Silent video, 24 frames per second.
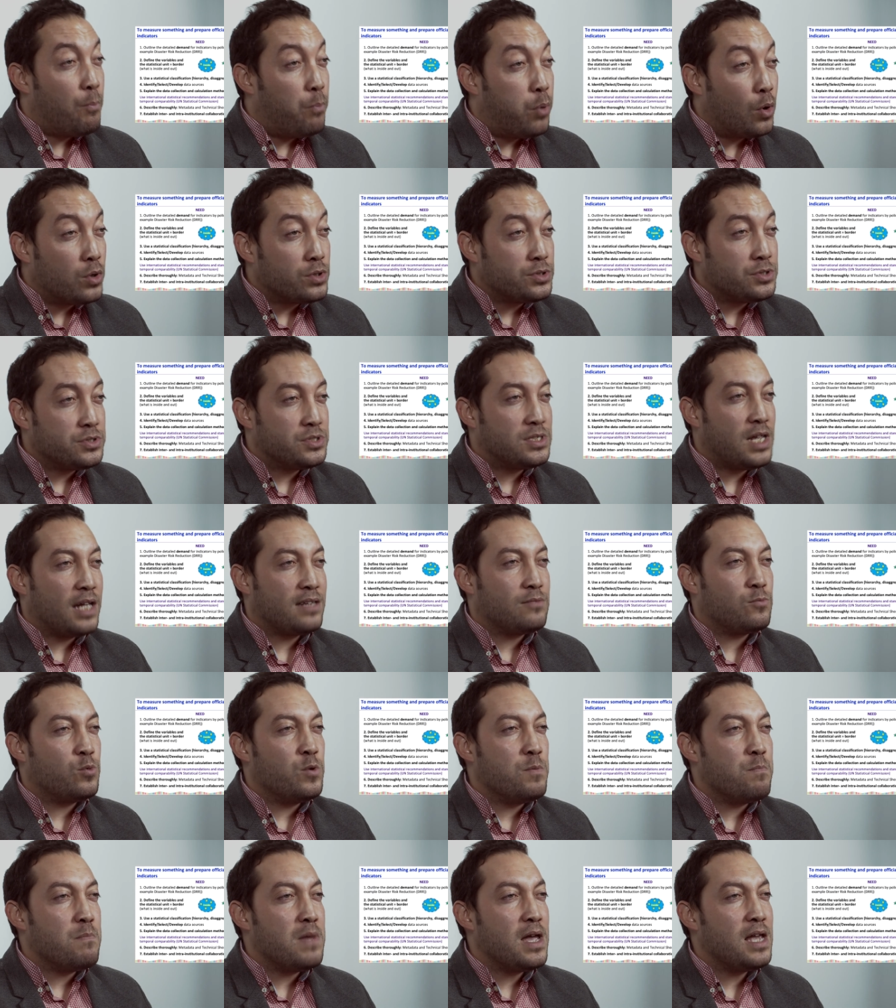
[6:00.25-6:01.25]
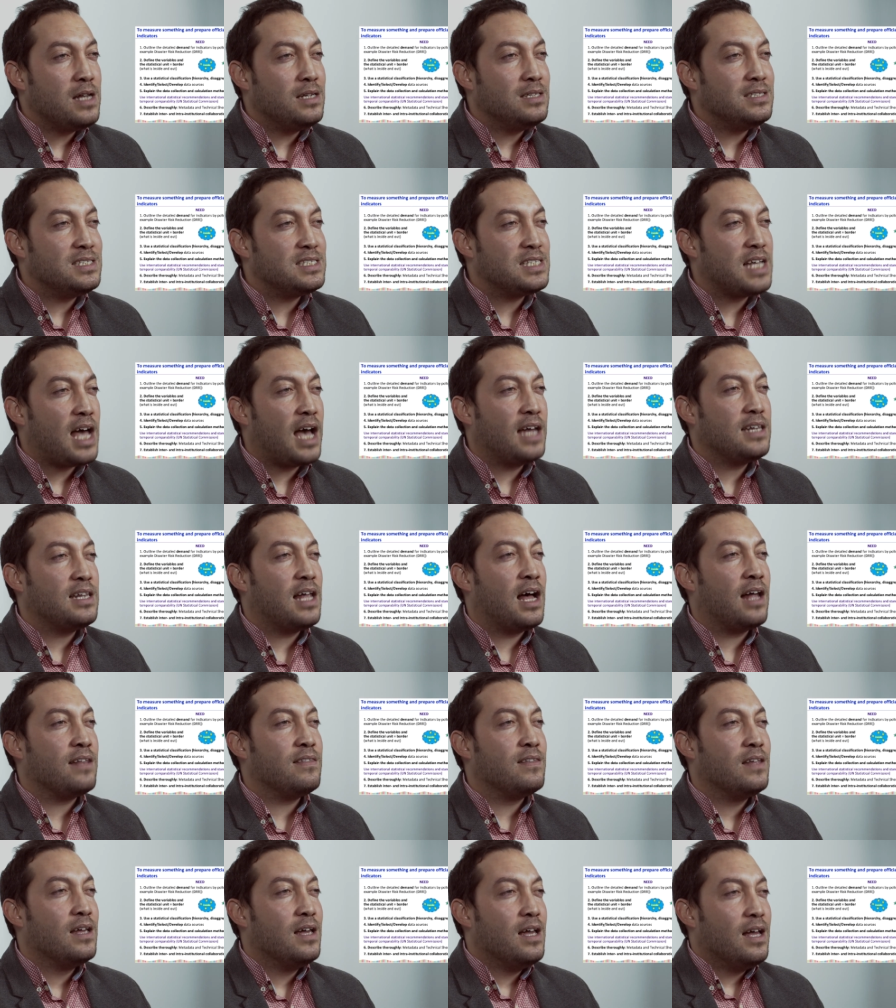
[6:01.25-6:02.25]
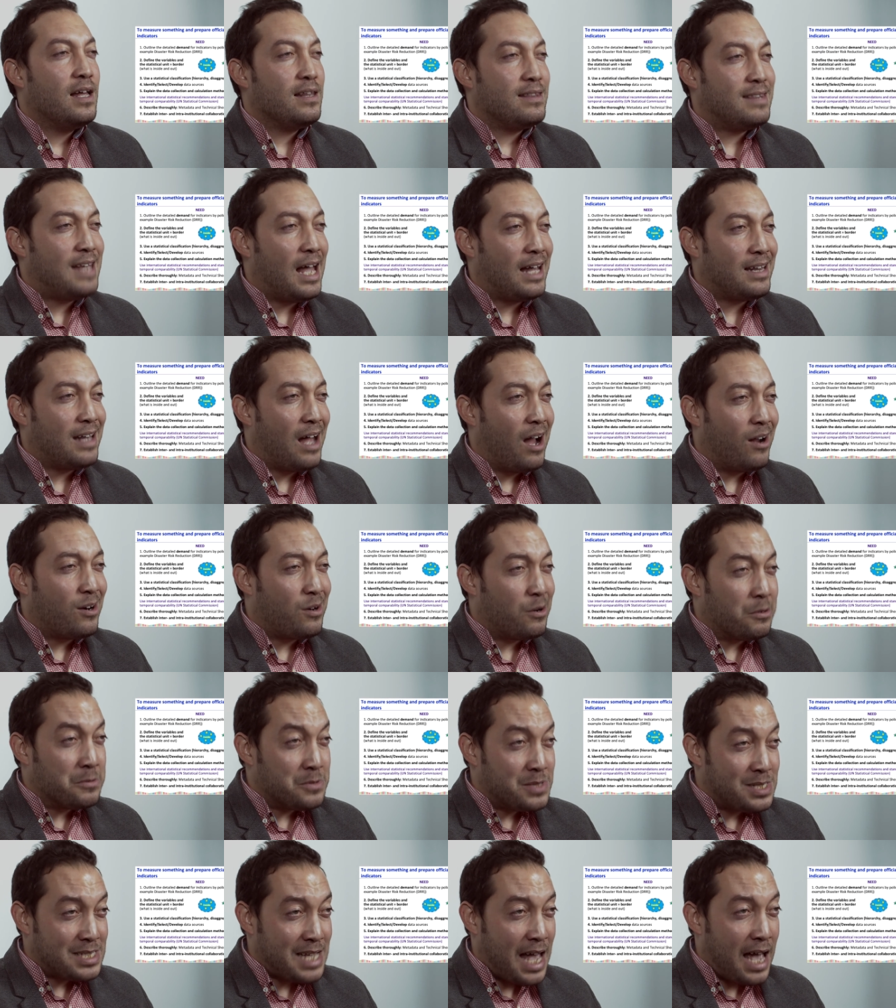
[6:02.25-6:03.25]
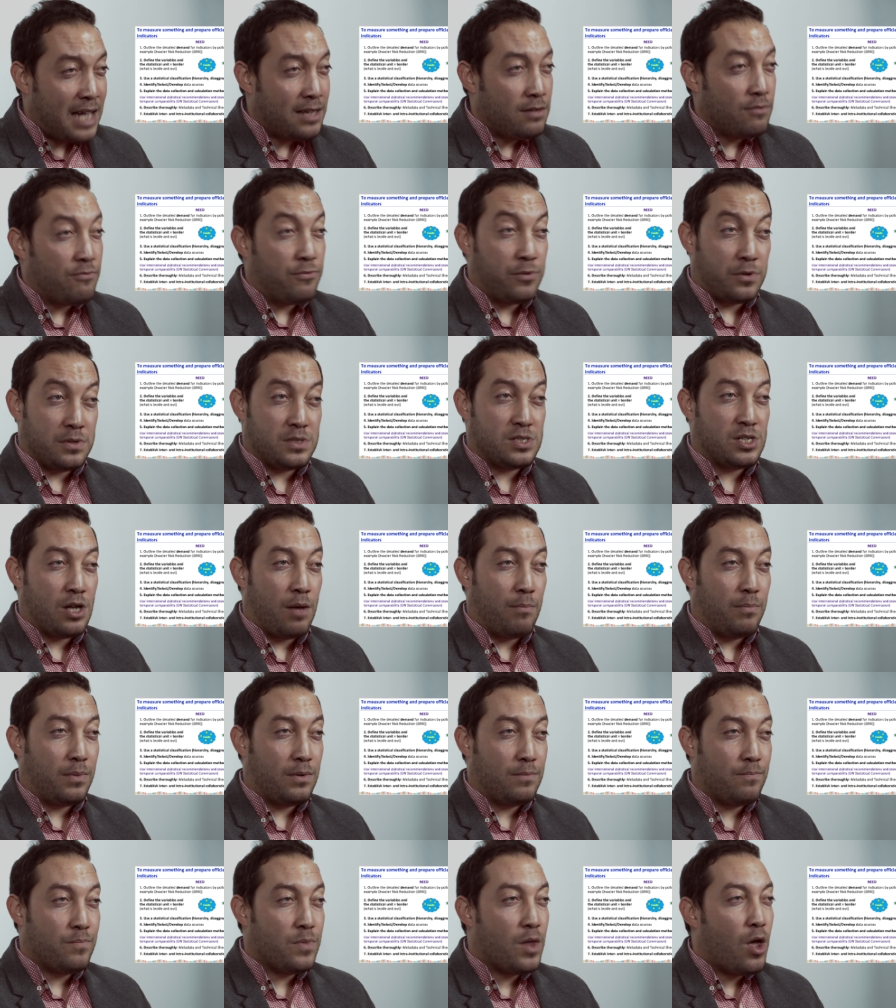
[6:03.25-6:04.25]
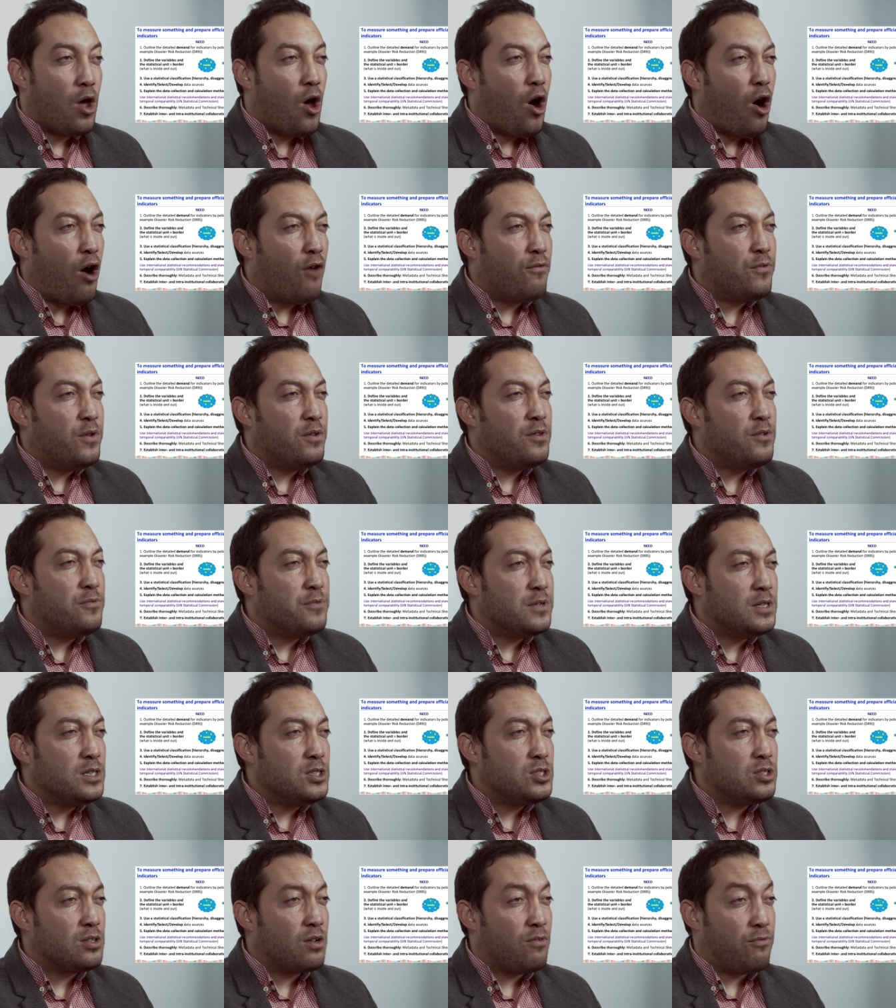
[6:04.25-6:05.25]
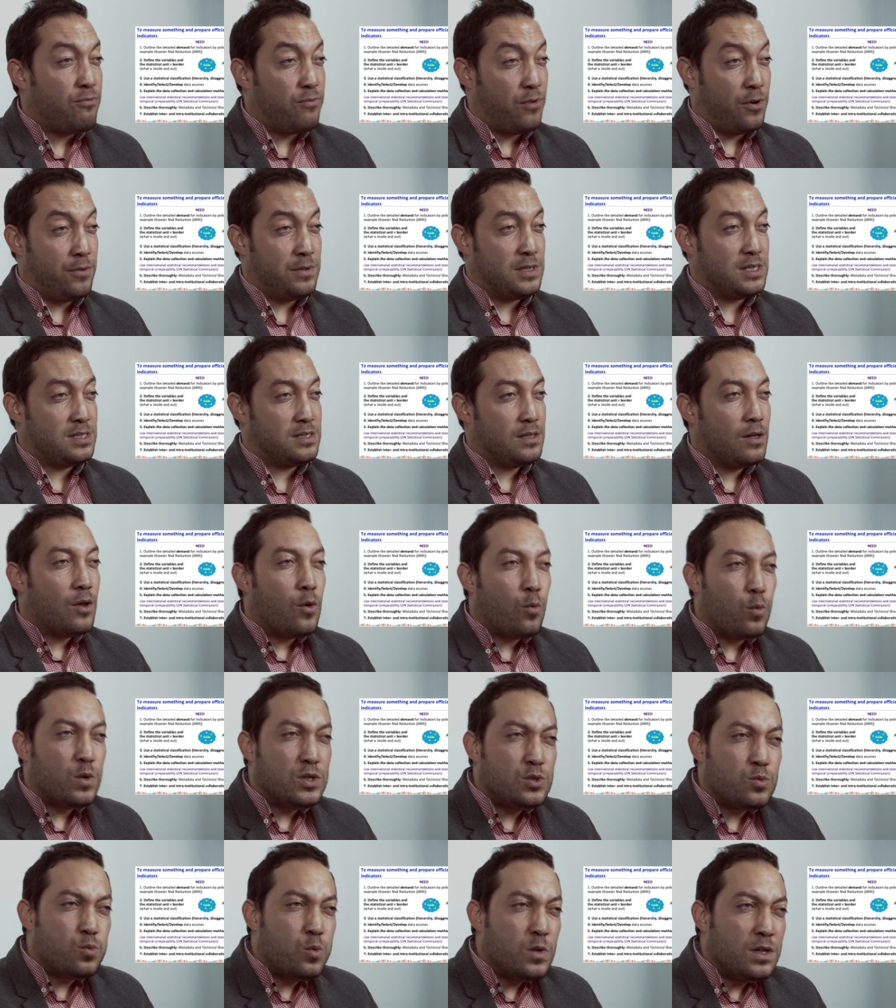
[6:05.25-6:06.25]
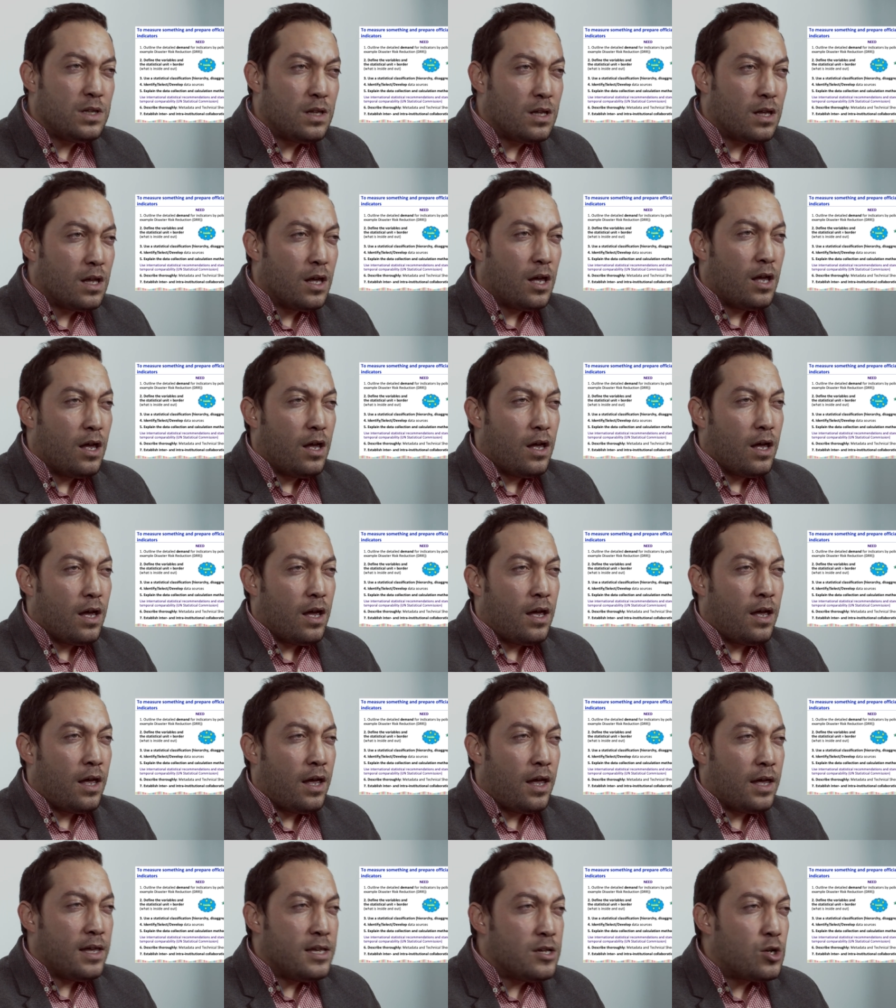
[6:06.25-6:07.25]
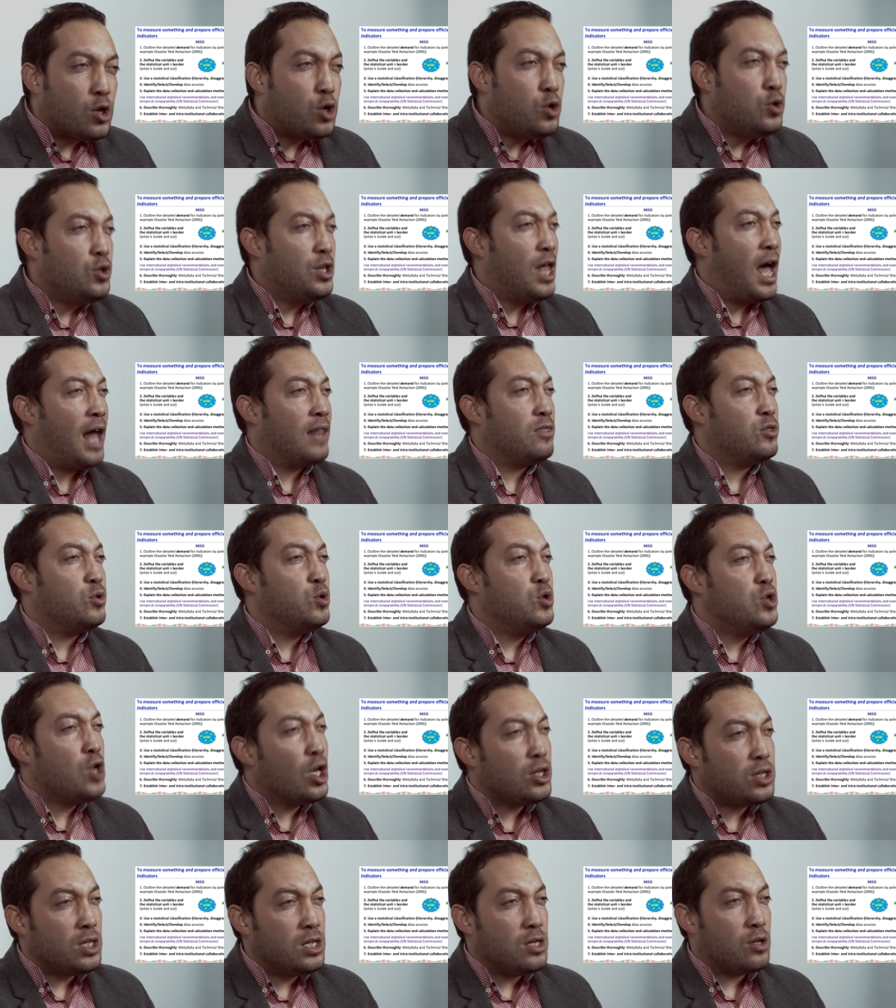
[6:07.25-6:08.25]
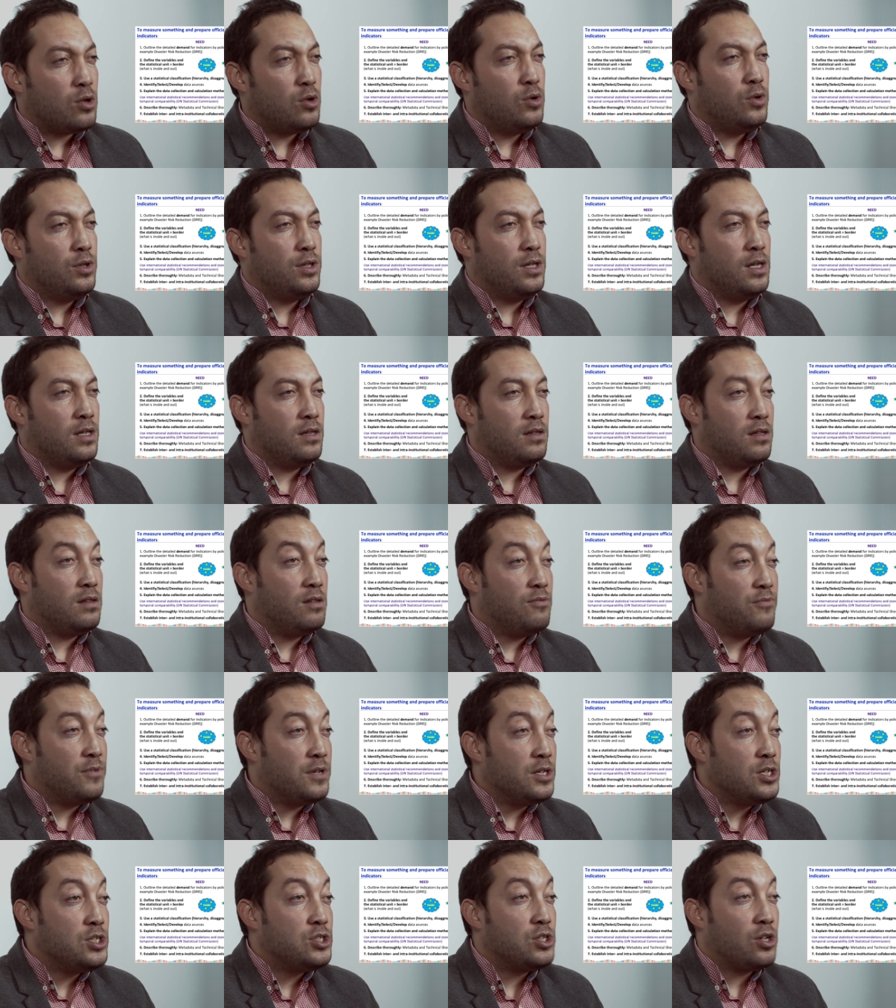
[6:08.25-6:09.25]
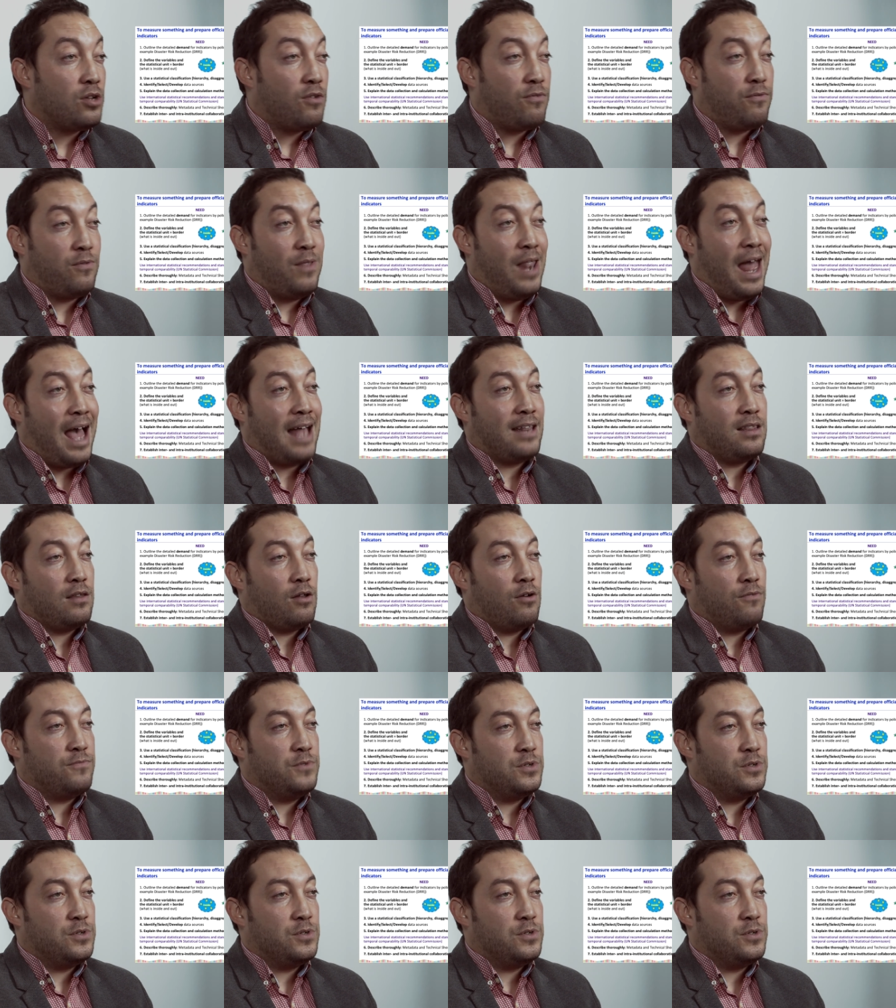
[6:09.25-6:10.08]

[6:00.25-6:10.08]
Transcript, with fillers: borders that remain inside and that are outside, for example, of the definition of forest, which we uh, include and do not include in the definition of land of